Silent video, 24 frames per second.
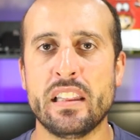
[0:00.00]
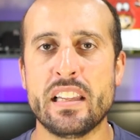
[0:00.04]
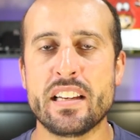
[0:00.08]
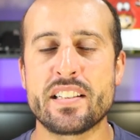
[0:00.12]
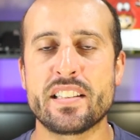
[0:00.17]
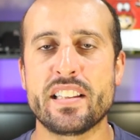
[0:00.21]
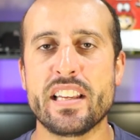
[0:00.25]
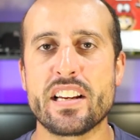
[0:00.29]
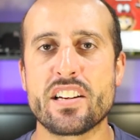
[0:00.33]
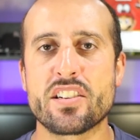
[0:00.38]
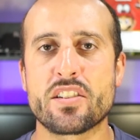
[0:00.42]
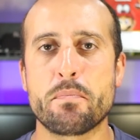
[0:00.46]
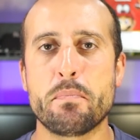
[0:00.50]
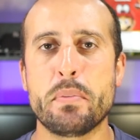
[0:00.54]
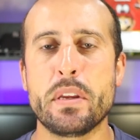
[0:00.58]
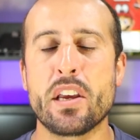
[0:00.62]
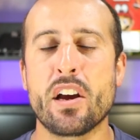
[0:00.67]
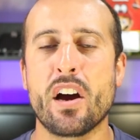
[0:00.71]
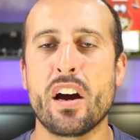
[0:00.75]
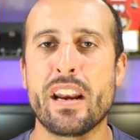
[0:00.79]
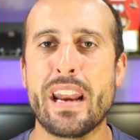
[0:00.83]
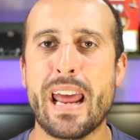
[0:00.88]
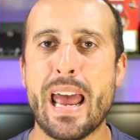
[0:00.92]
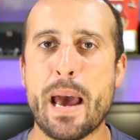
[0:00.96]
listings
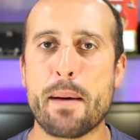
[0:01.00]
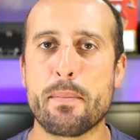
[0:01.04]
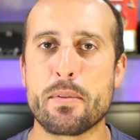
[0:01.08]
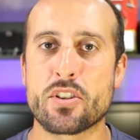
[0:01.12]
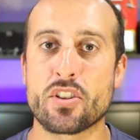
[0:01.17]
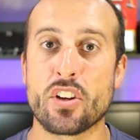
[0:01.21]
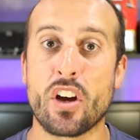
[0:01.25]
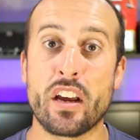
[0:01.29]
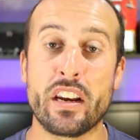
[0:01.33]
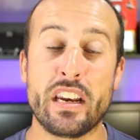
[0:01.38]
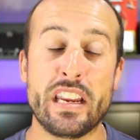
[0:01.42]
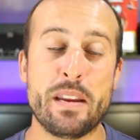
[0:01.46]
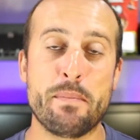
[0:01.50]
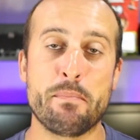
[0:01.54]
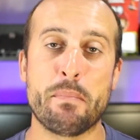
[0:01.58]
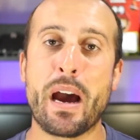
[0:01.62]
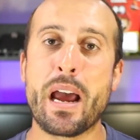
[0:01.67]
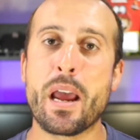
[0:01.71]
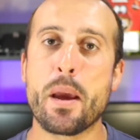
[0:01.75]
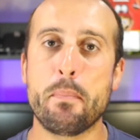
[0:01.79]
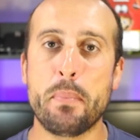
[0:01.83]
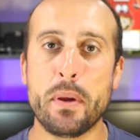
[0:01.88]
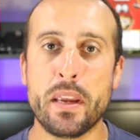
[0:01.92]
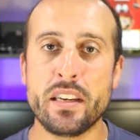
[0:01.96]
being on Amazon, in
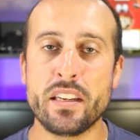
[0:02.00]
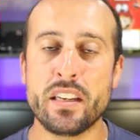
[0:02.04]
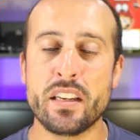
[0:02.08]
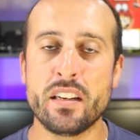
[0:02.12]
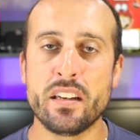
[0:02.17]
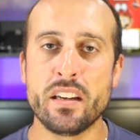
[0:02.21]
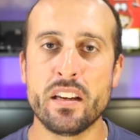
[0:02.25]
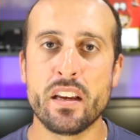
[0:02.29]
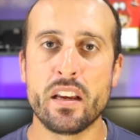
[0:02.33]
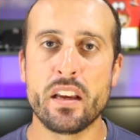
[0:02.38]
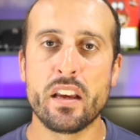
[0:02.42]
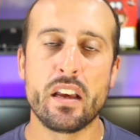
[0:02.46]
my opinion.